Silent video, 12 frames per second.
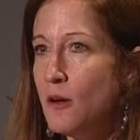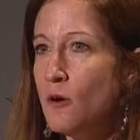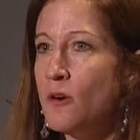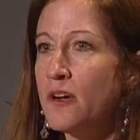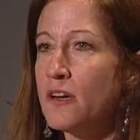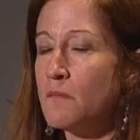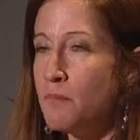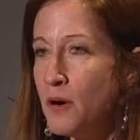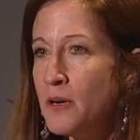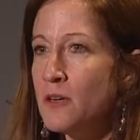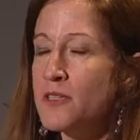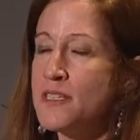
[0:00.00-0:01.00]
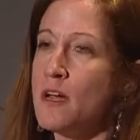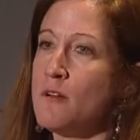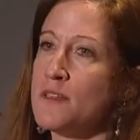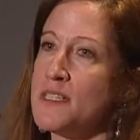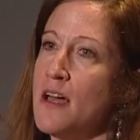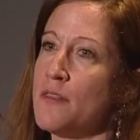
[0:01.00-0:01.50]
who are going to put
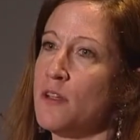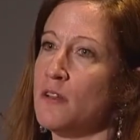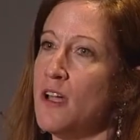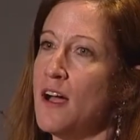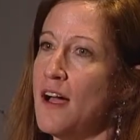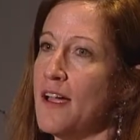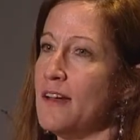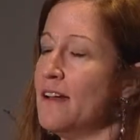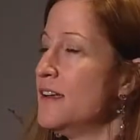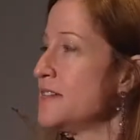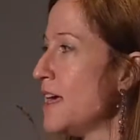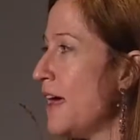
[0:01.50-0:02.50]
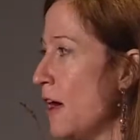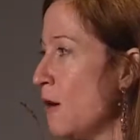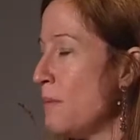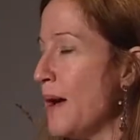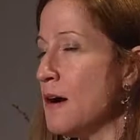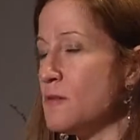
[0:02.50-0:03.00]
yourselves on the line to
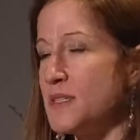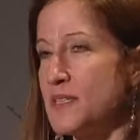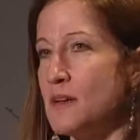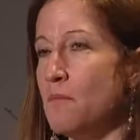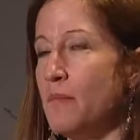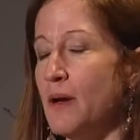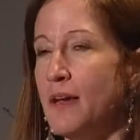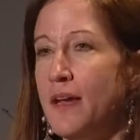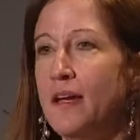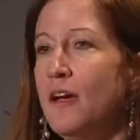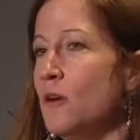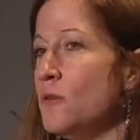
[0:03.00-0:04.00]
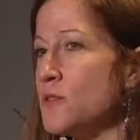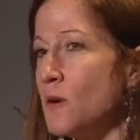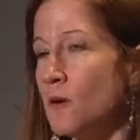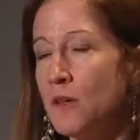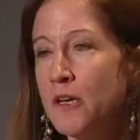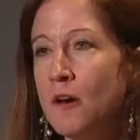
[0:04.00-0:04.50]
help out somebody who's
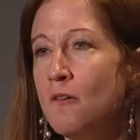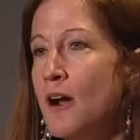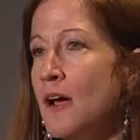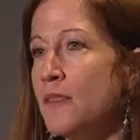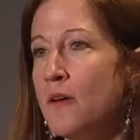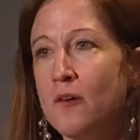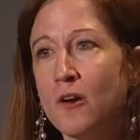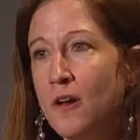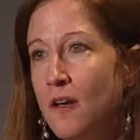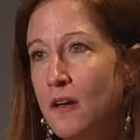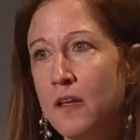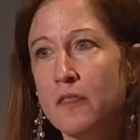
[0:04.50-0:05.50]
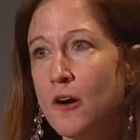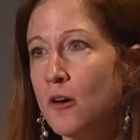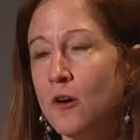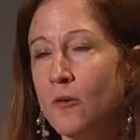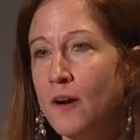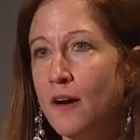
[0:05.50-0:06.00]
earlier on their, in their
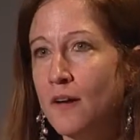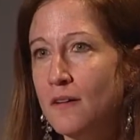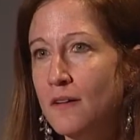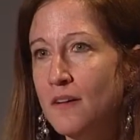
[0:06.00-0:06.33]
career.